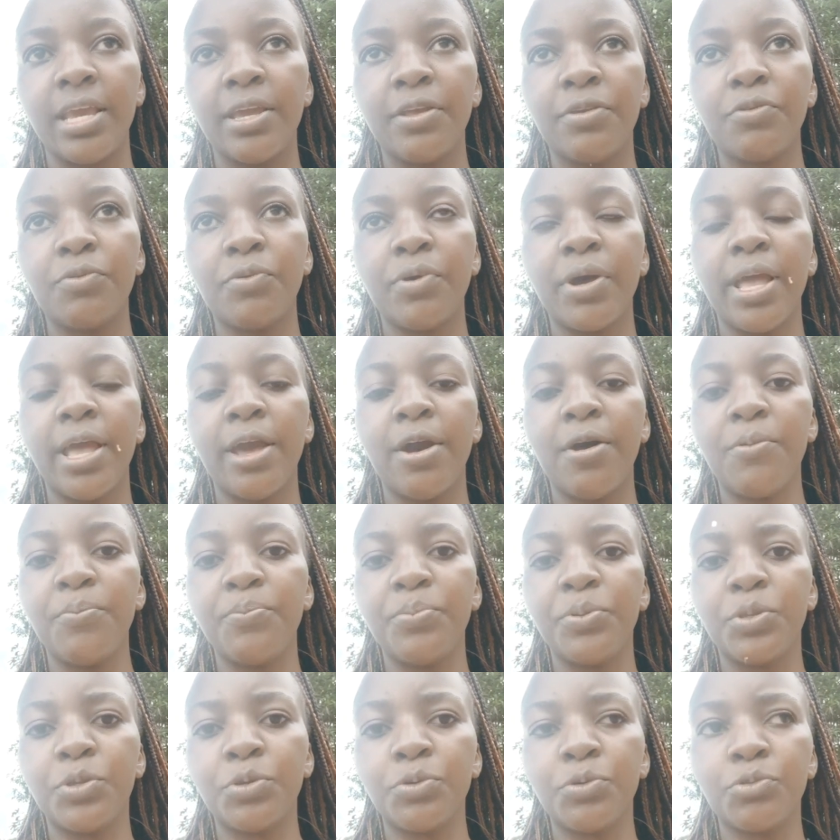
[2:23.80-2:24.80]
it will
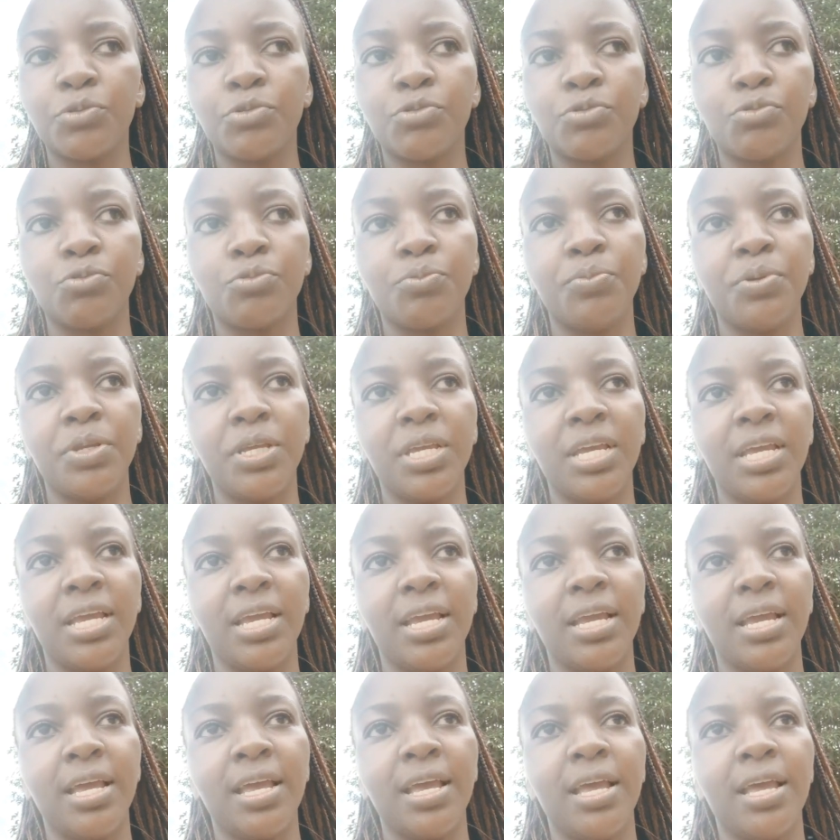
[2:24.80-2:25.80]
help you to
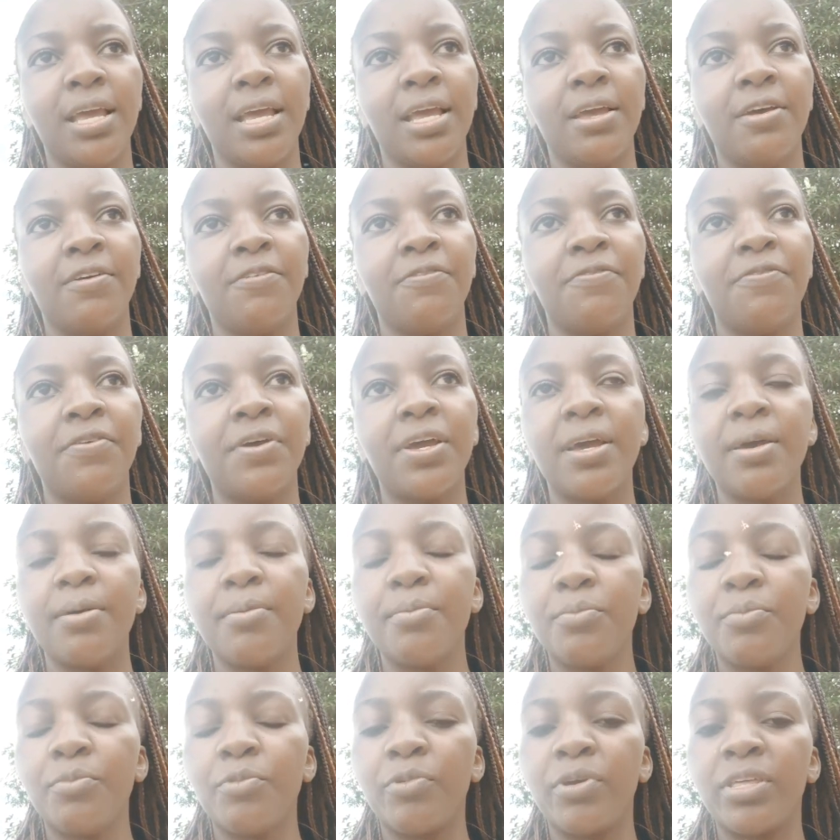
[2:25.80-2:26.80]
be
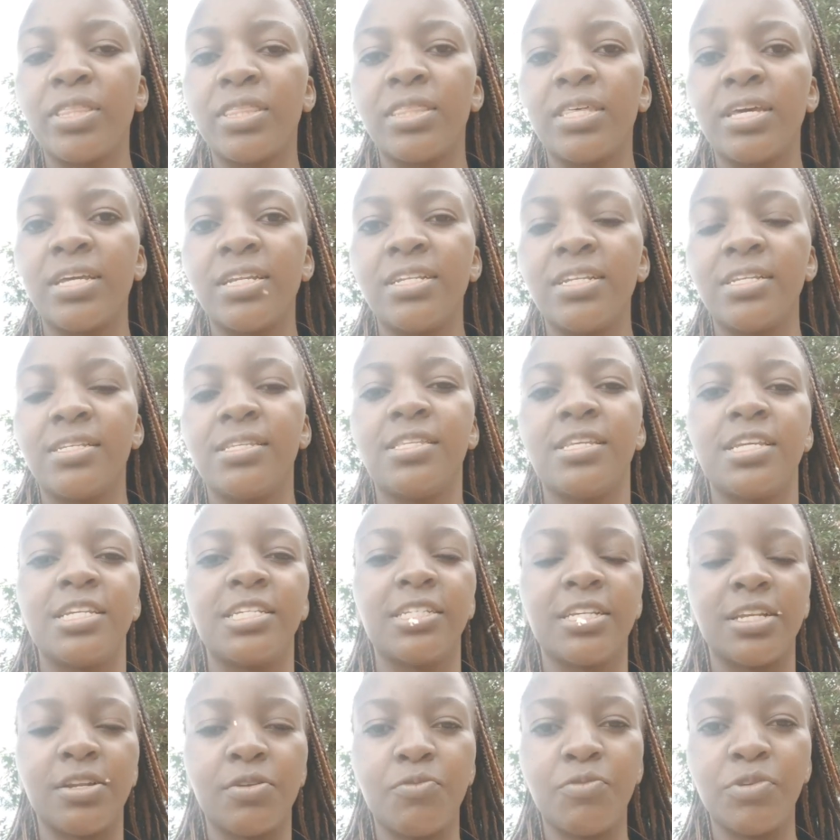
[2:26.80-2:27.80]
firm with the
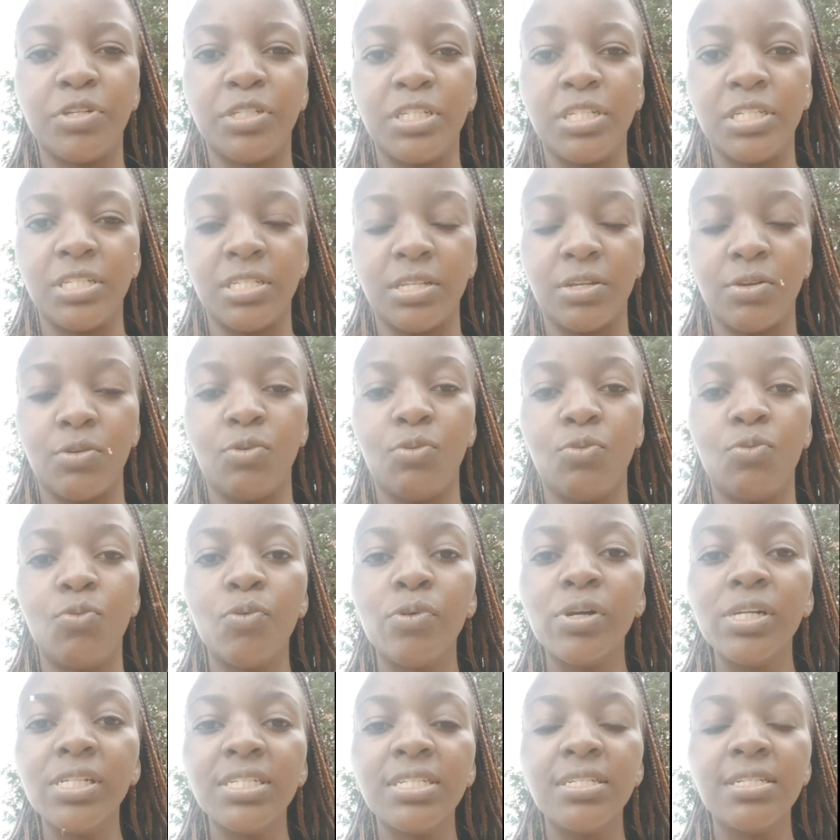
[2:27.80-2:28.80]
decision which is a
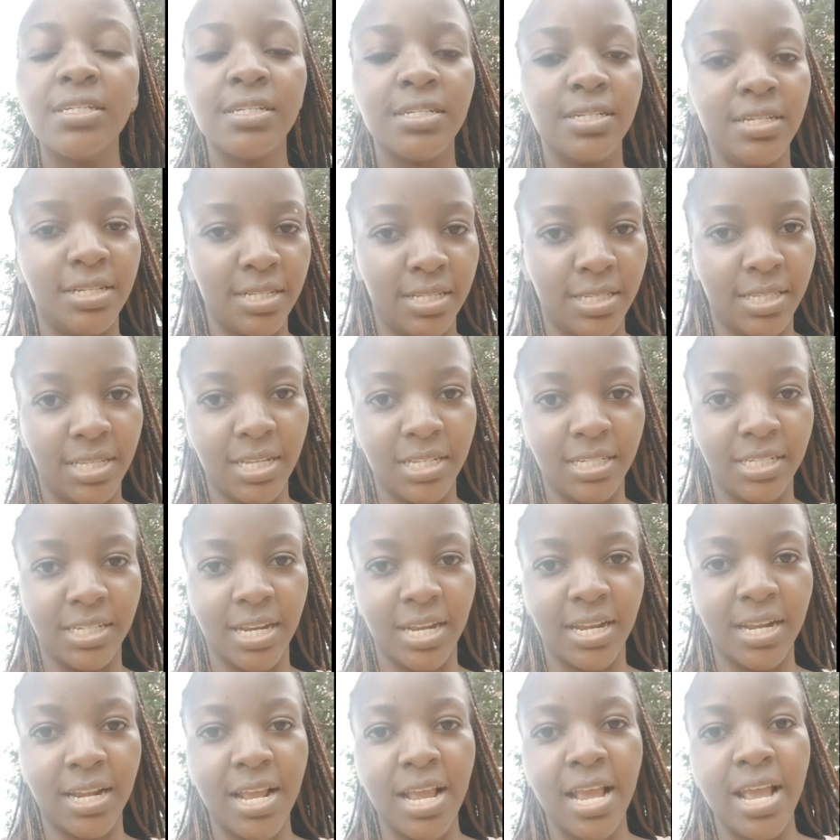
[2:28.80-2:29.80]
good
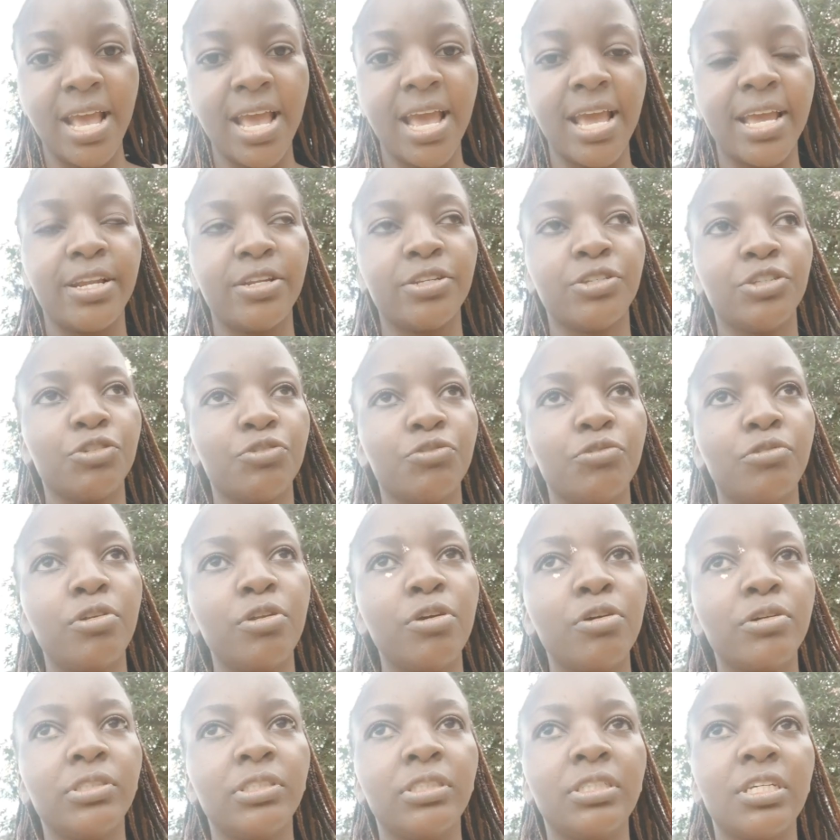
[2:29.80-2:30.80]
decision and you will
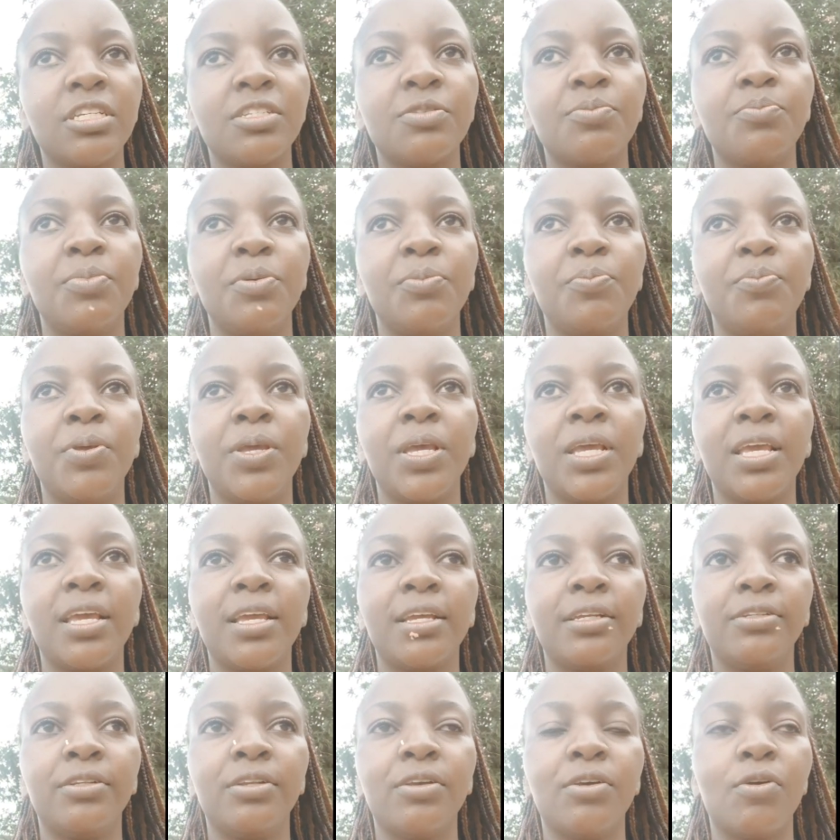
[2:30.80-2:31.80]
not just be
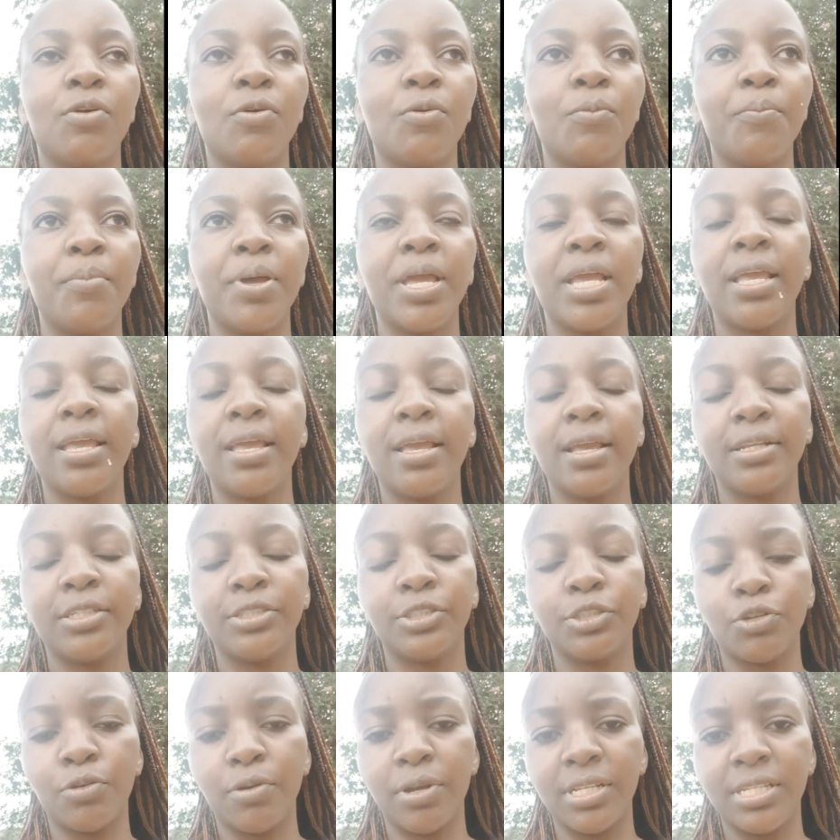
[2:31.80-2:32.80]
picking or
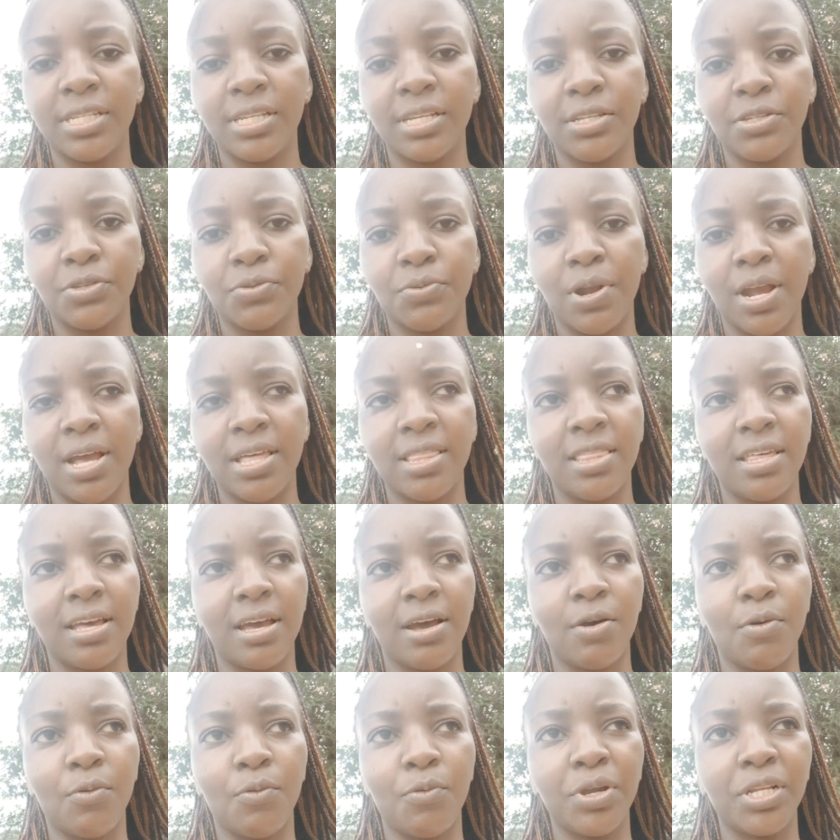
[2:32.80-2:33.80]
making choices
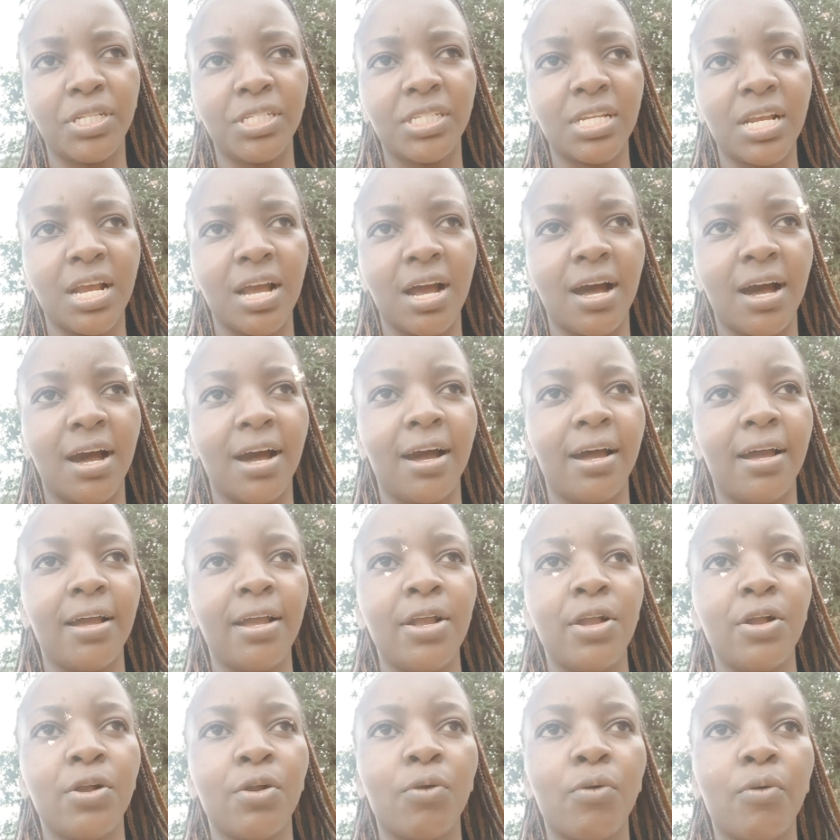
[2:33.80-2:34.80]
rather which are
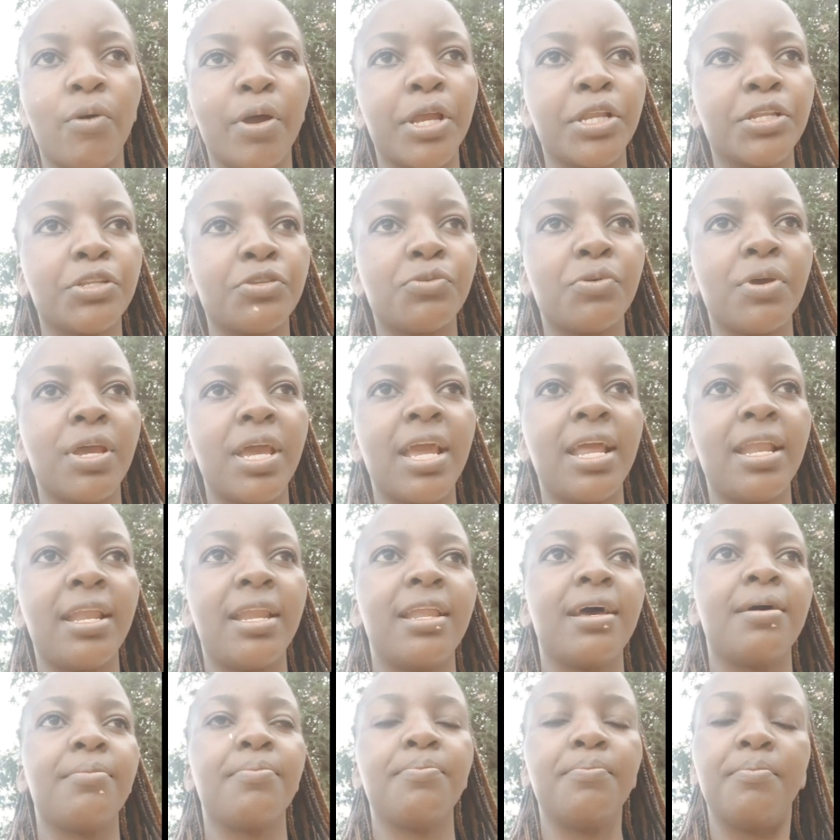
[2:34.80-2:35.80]
going to
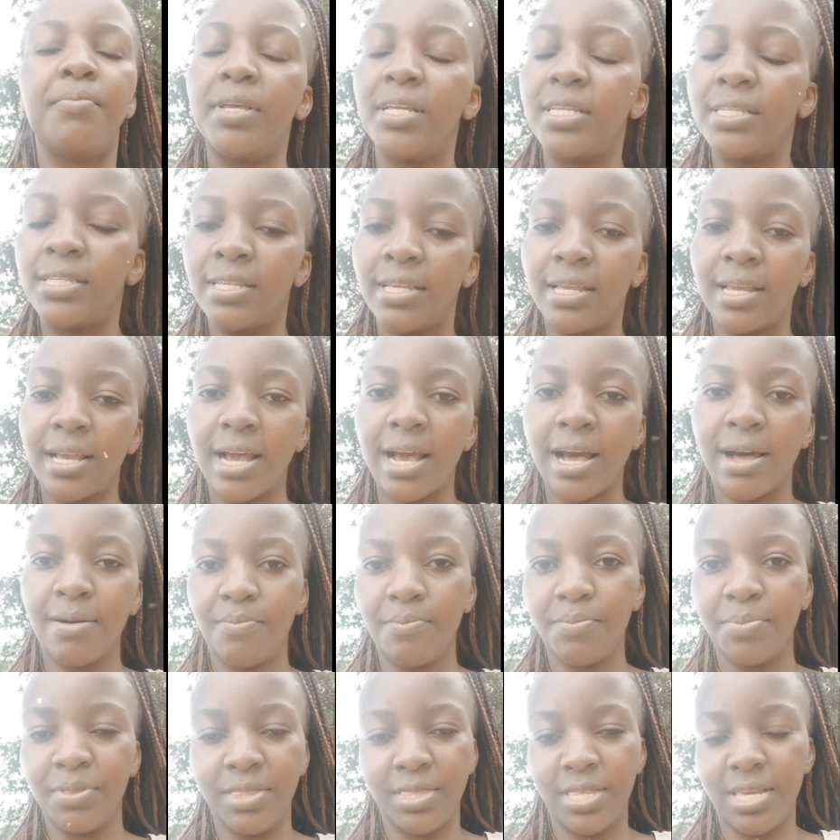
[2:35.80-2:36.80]
end up messing
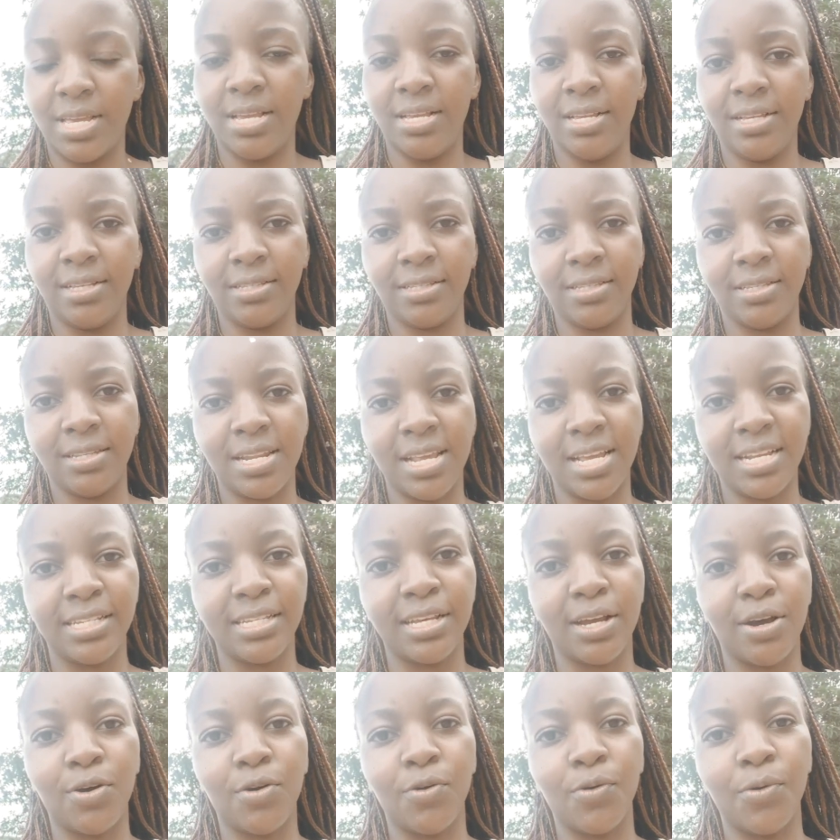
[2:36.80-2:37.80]
up things
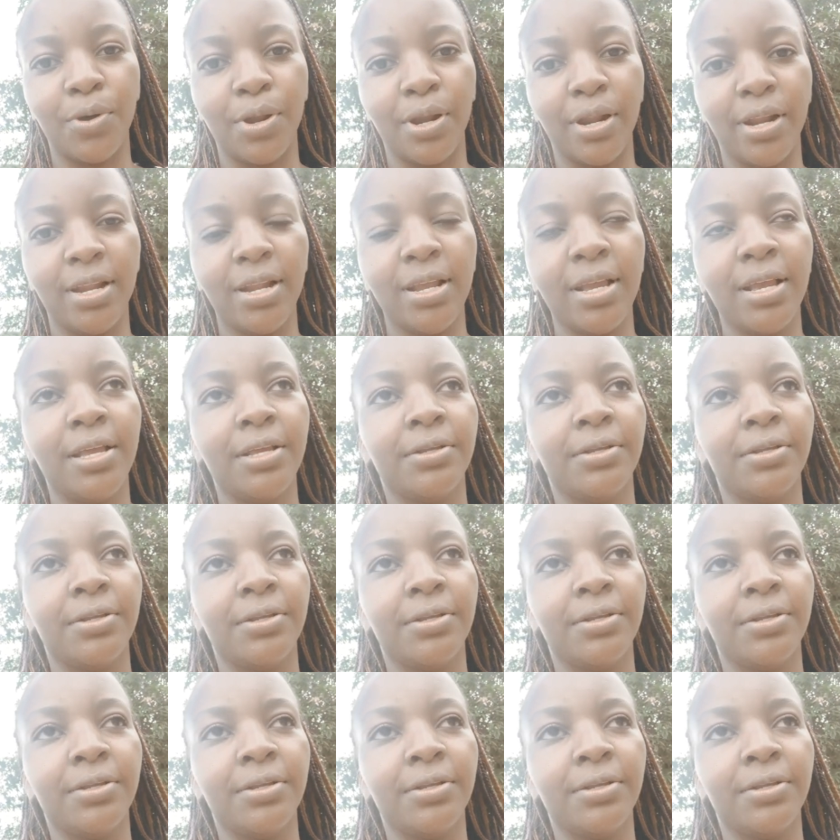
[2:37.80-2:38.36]
later on